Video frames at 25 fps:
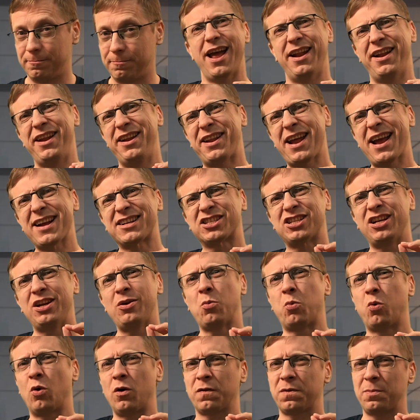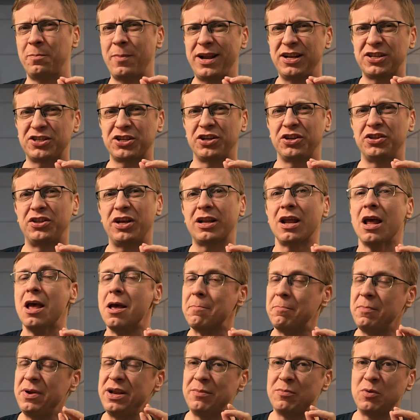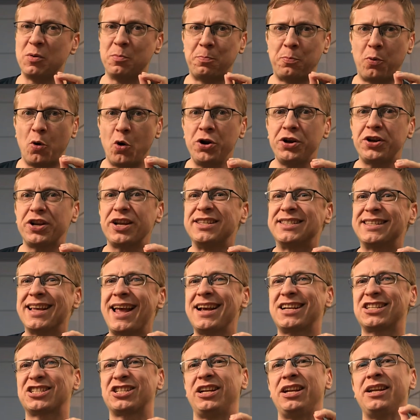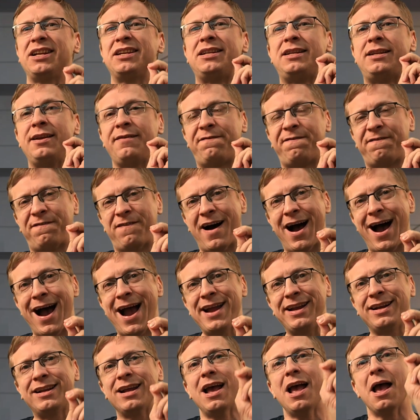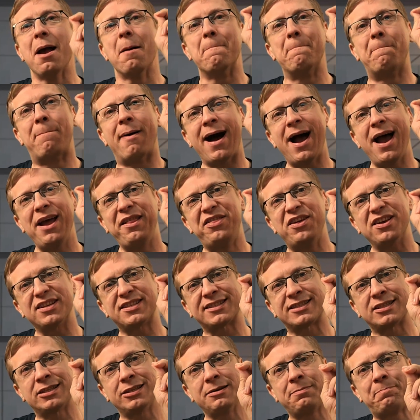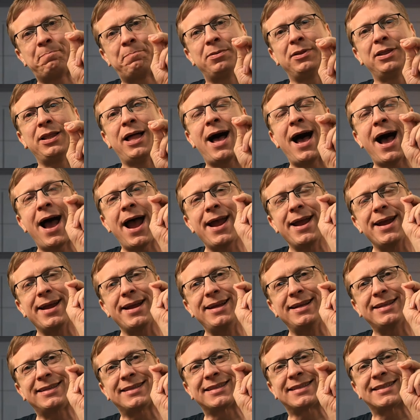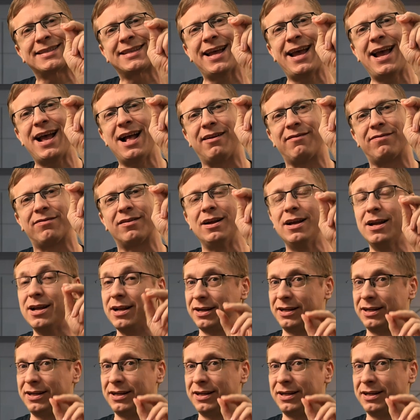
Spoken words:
And it's actually worth mentioning that minimum point is actually defined by the supply itself.